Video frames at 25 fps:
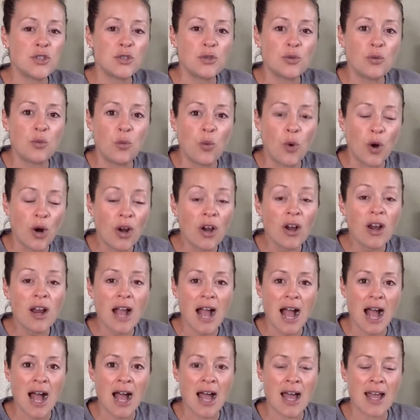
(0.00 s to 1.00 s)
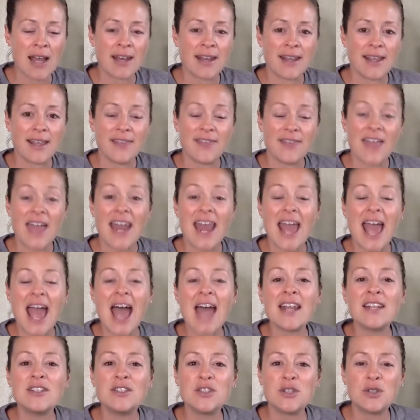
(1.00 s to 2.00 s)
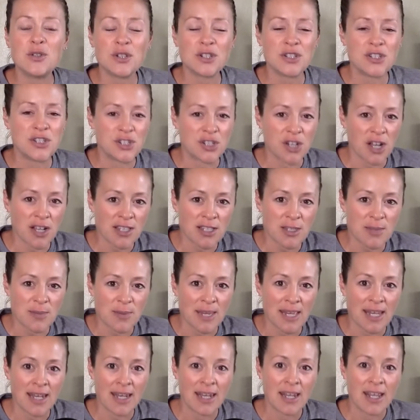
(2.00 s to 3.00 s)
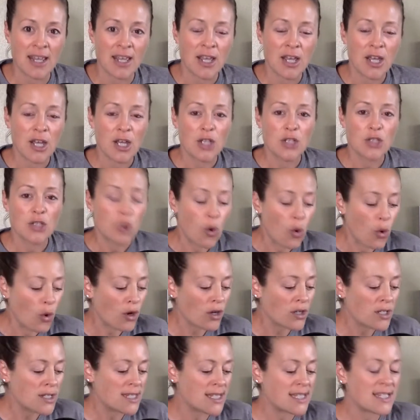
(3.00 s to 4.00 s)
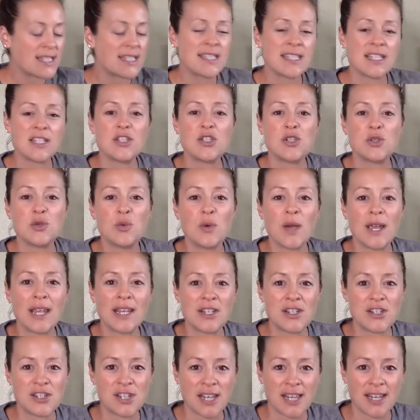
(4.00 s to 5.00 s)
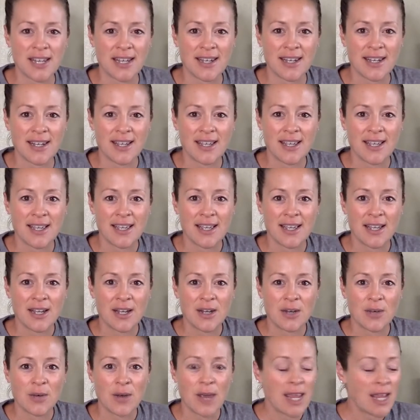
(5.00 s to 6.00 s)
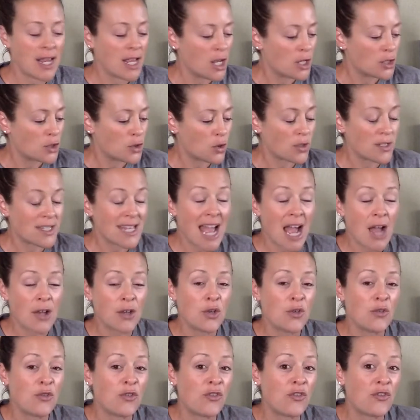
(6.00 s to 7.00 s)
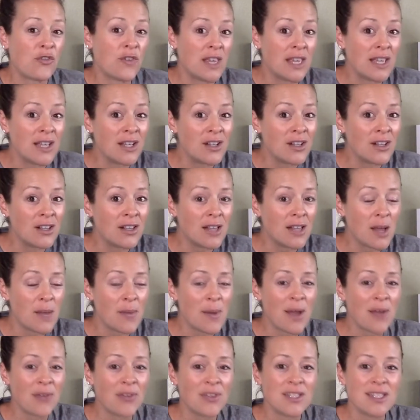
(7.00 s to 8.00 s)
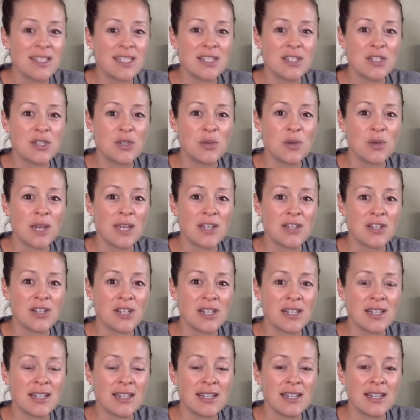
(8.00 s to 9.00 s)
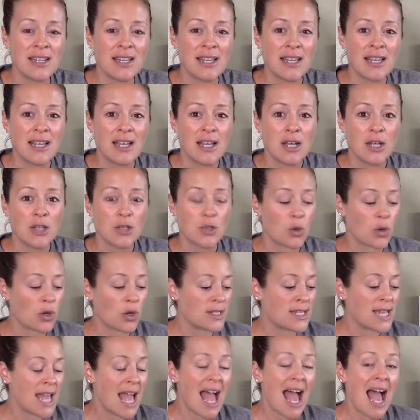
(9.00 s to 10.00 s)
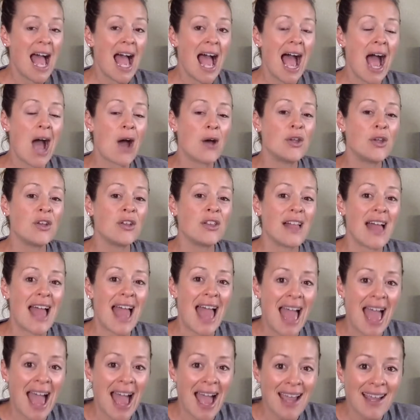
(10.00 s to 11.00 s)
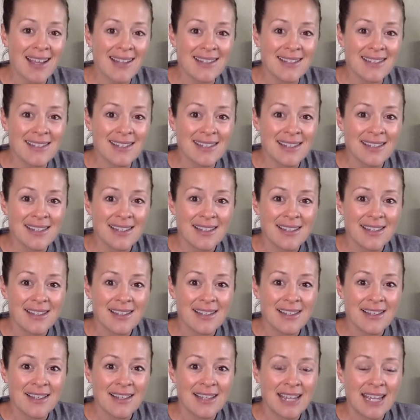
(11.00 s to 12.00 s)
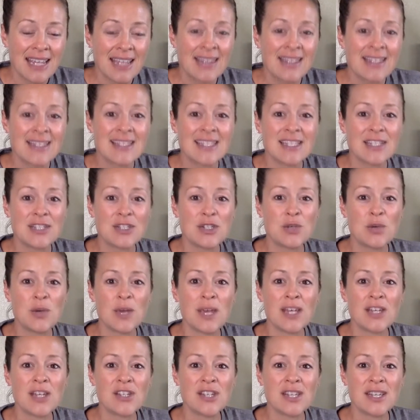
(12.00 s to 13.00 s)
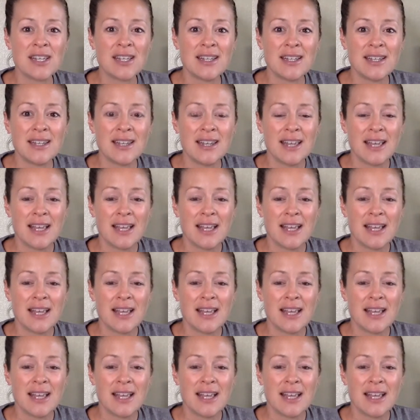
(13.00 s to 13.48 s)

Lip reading: to work on that attitude adjustment towards the situation, right? Towards how you feel about the situation, towards how you'll act in the situation.